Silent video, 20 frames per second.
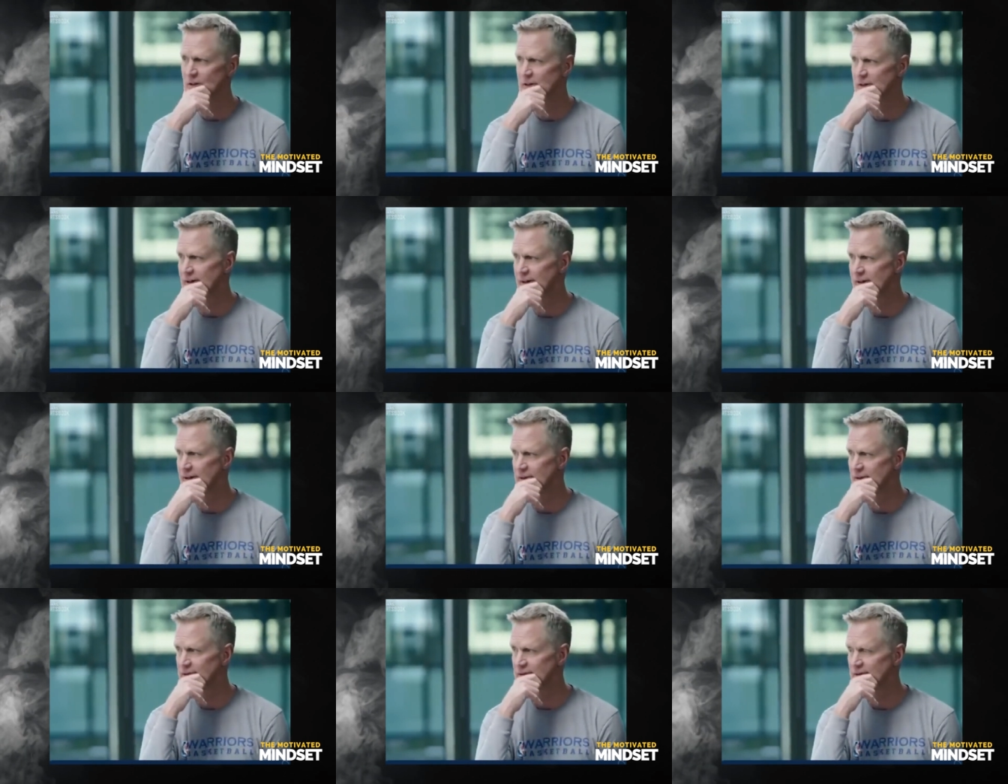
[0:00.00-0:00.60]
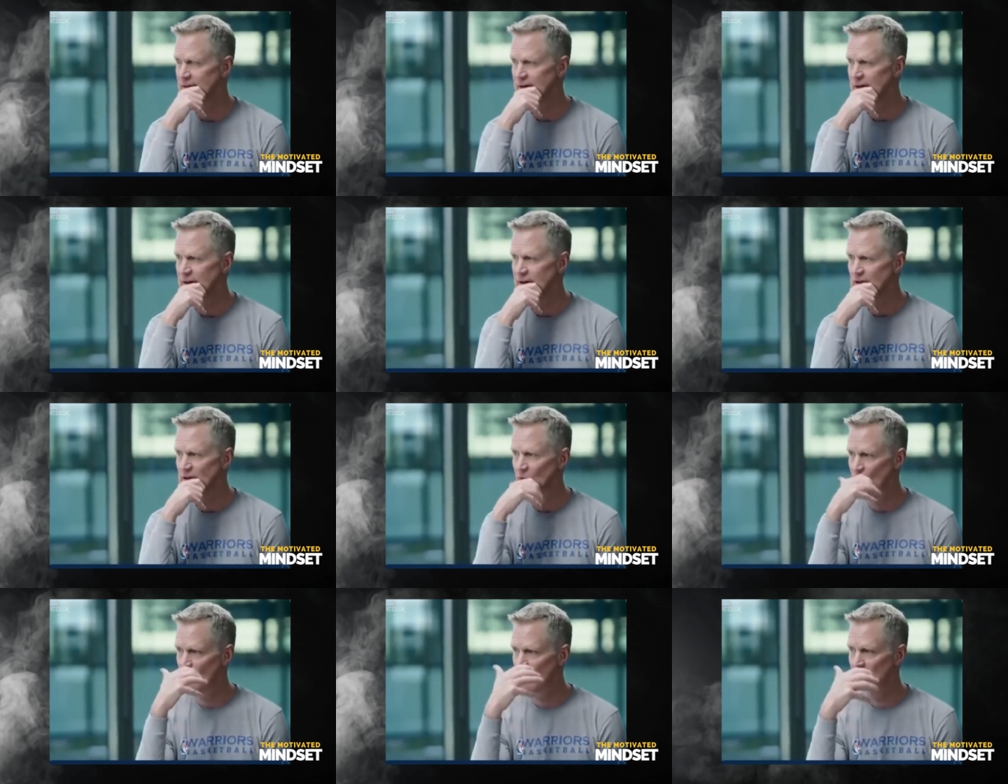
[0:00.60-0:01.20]
And and
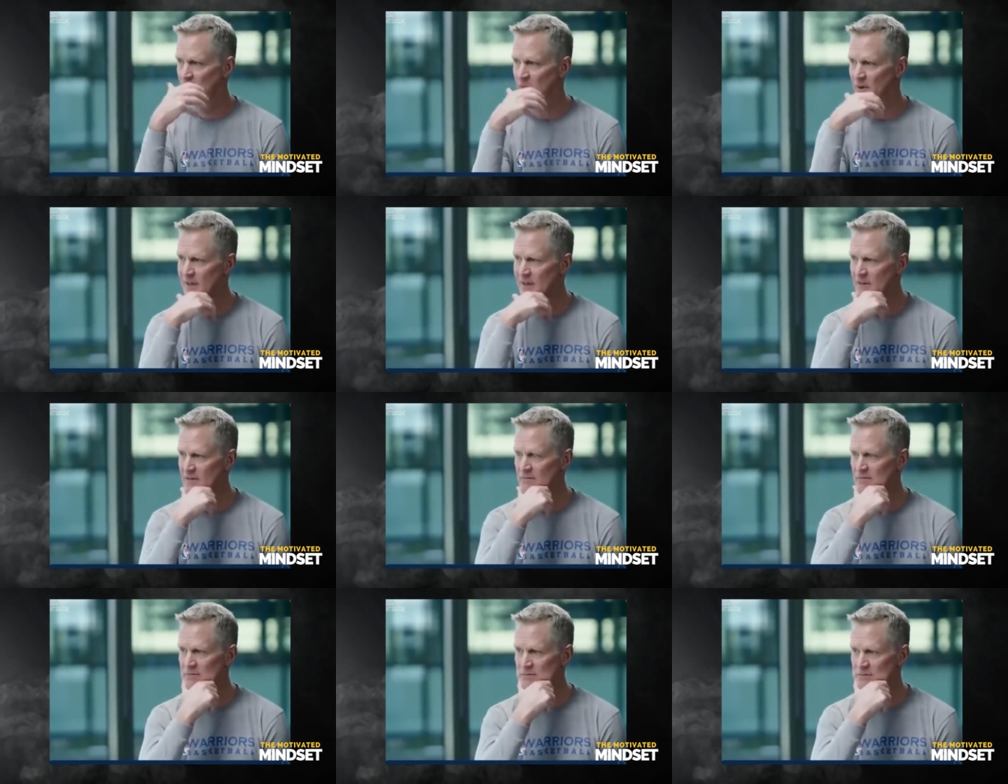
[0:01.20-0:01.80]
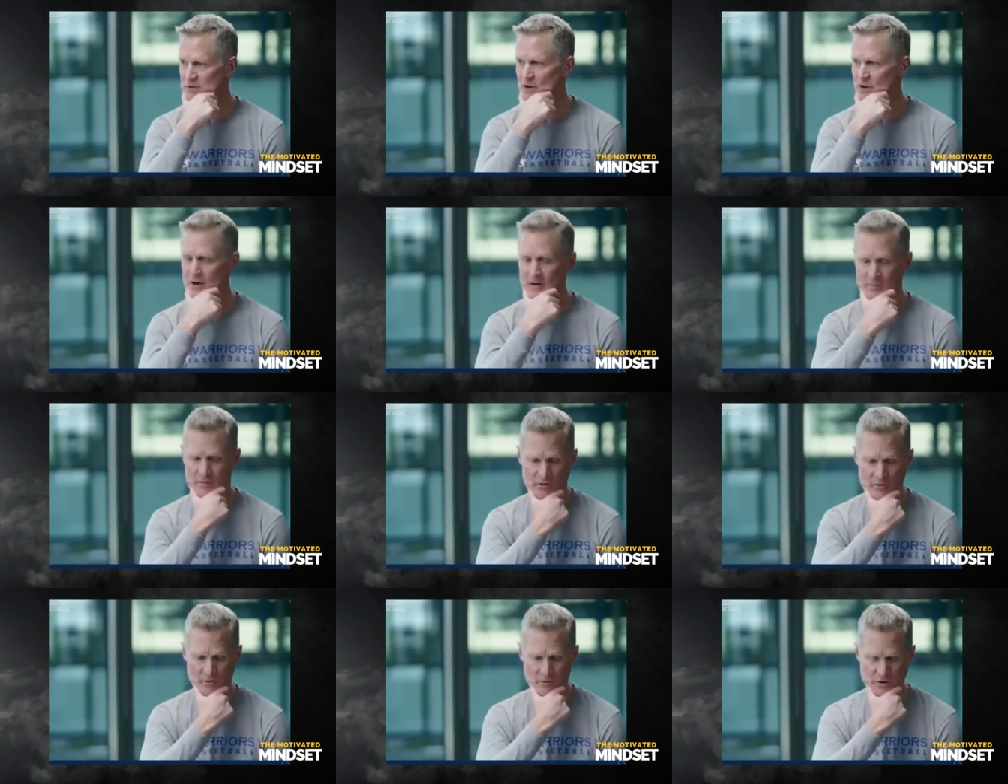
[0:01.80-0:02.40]
so what Pete
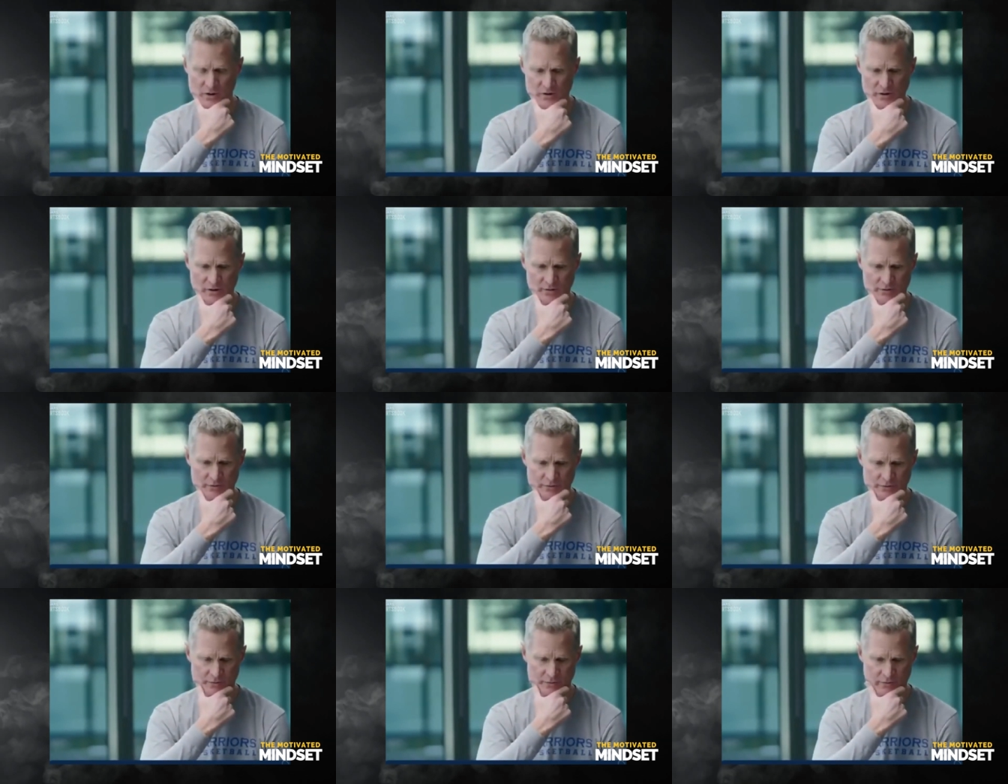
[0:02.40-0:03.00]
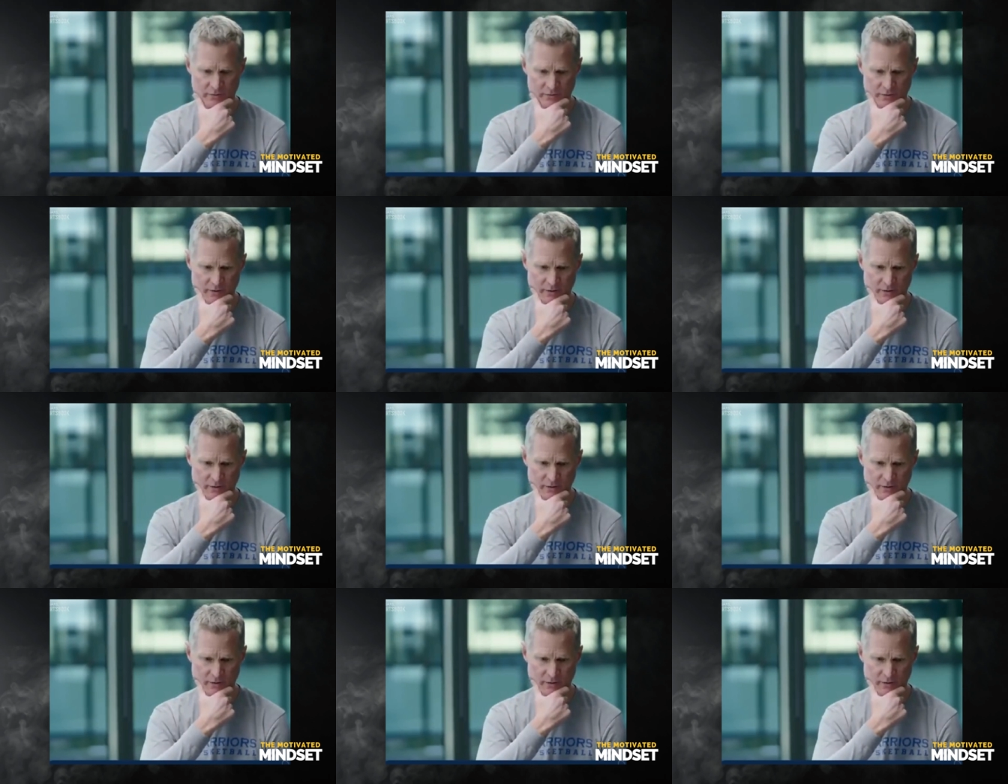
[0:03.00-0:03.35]
taught me was if